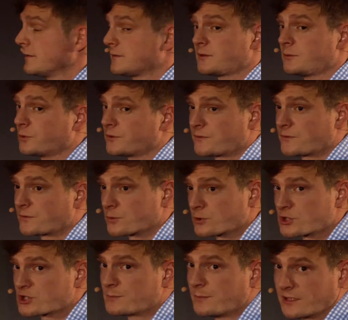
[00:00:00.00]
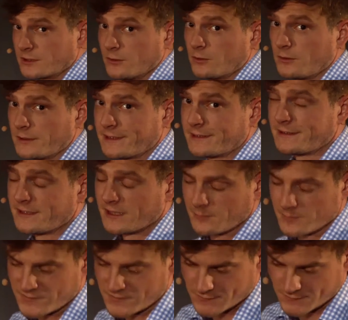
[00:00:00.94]
you would search Magnolia
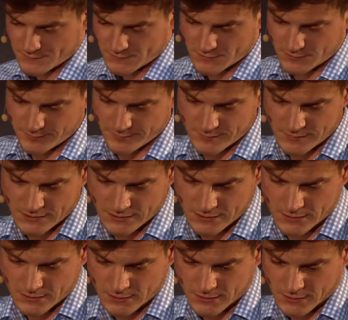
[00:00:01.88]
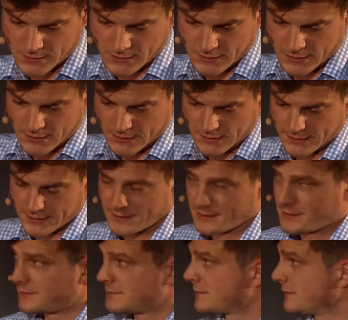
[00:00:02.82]
dam system.
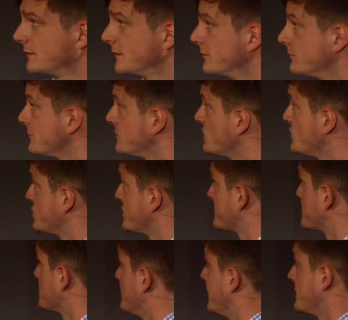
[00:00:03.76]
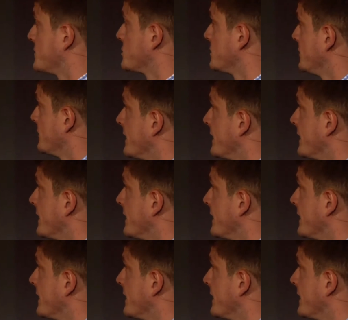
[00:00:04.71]
And just imagine you